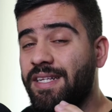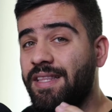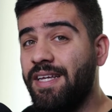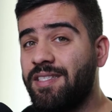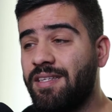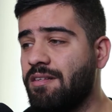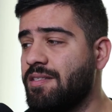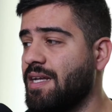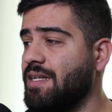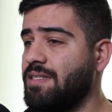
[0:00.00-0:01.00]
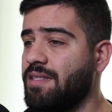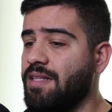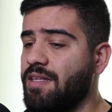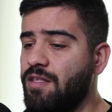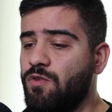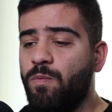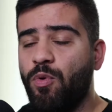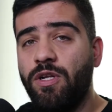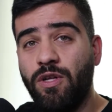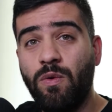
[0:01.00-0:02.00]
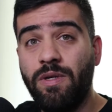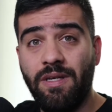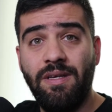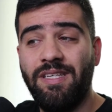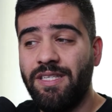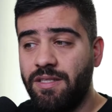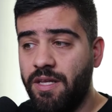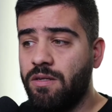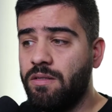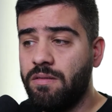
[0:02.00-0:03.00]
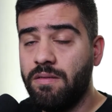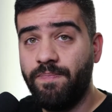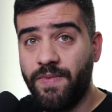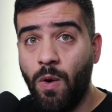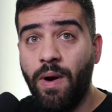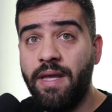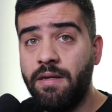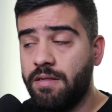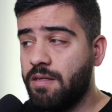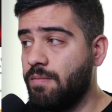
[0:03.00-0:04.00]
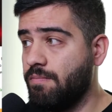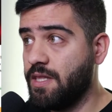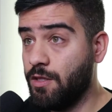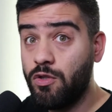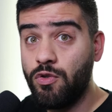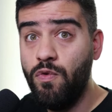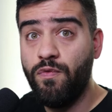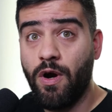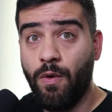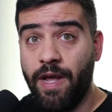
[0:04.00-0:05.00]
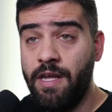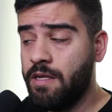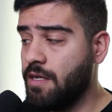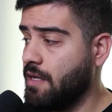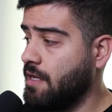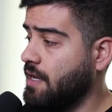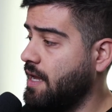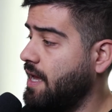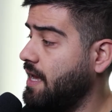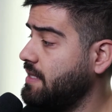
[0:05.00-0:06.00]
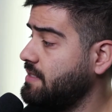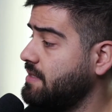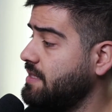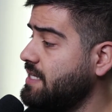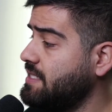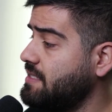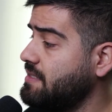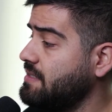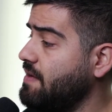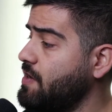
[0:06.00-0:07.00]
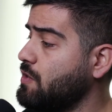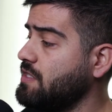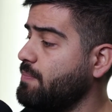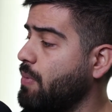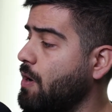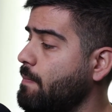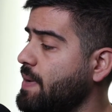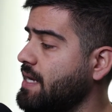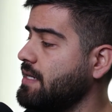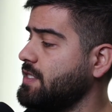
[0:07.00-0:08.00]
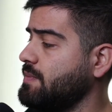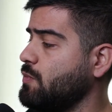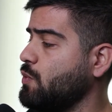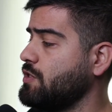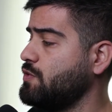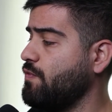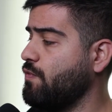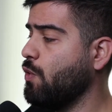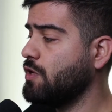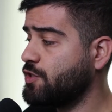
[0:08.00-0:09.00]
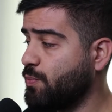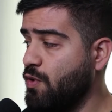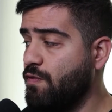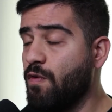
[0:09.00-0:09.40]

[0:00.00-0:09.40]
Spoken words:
This tells us that ETH 2.0 is still away, but not too far away. And this difficulty bomb mechanism was to force proof